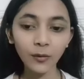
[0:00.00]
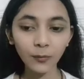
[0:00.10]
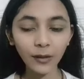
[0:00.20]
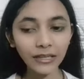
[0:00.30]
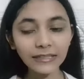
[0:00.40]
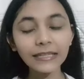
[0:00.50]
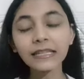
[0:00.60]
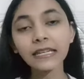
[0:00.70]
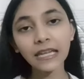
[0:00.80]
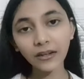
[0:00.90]
Well, in
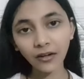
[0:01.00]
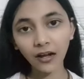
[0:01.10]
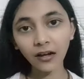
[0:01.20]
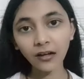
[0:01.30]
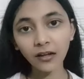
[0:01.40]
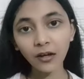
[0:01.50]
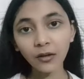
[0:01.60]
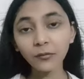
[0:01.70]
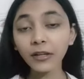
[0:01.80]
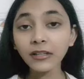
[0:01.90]
an era
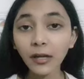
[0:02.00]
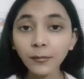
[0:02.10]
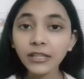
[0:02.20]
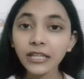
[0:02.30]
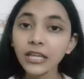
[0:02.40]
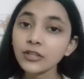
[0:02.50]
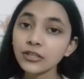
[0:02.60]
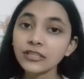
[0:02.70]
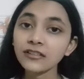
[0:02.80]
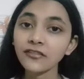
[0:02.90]
where
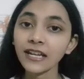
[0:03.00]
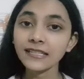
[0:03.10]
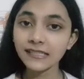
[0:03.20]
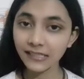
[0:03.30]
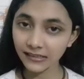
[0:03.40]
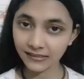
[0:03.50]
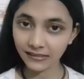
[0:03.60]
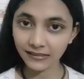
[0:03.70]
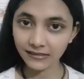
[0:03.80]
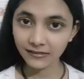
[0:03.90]
communication defines
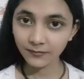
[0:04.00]
success